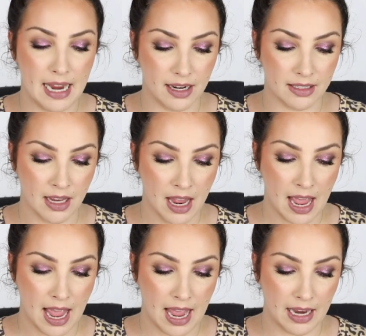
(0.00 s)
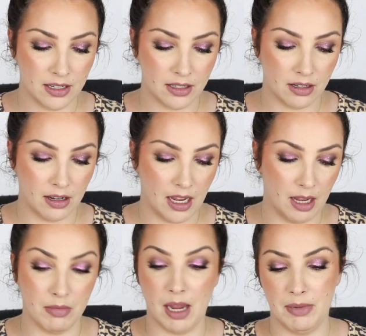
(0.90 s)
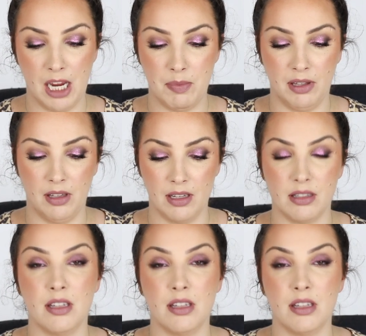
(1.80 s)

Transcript: X. And I'm keeping this.